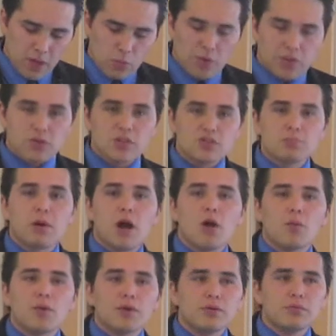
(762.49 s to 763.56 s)
whether it's
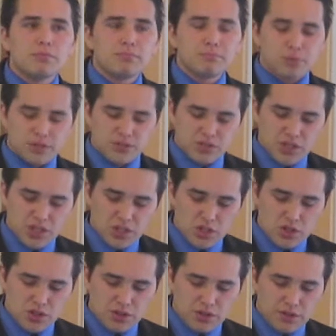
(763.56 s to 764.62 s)
power,
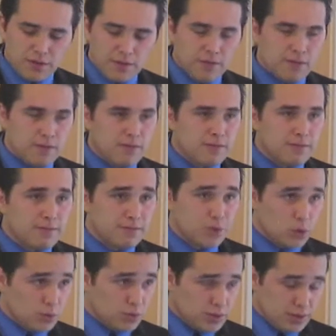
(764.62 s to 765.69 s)
prestige,
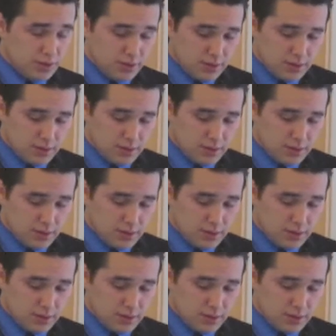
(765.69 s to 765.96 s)
food,